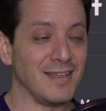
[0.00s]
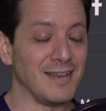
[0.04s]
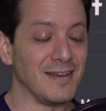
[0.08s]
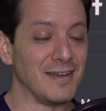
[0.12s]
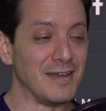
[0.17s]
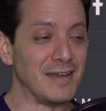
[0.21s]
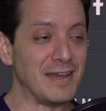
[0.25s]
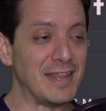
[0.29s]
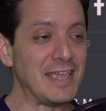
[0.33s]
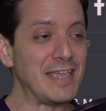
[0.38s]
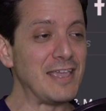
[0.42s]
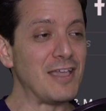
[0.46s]

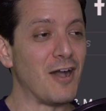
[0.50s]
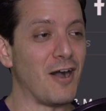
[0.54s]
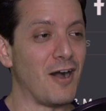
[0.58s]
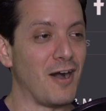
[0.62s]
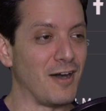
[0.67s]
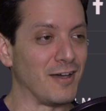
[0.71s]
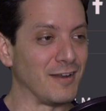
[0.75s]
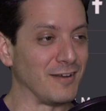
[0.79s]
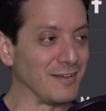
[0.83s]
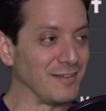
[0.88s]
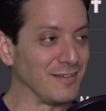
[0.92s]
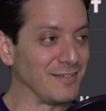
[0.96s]

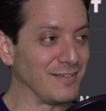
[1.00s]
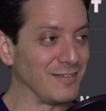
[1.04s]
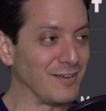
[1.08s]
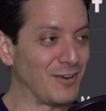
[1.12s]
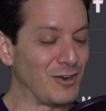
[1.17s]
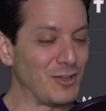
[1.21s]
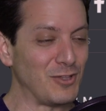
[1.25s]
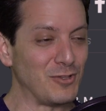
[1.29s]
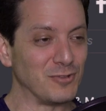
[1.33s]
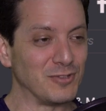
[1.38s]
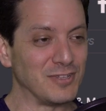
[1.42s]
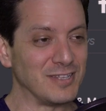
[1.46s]
Neon,
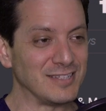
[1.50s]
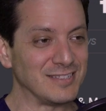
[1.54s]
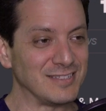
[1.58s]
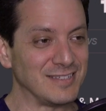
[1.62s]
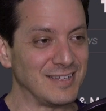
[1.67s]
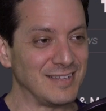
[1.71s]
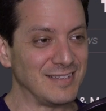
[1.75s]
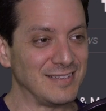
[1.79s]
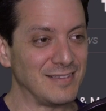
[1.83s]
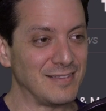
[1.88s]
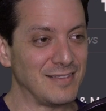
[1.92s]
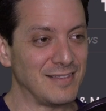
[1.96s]
are you
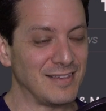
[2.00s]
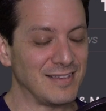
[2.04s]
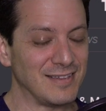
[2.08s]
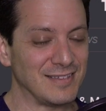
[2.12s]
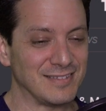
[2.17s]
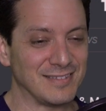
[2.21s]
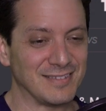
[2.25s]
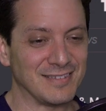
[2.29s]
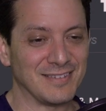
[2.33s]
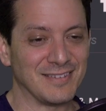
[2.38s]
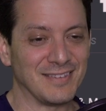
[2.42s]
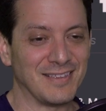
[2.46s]
listening to
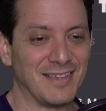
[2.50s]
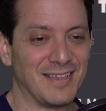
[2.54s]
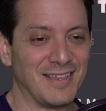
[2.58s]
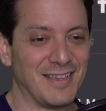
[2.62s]
this?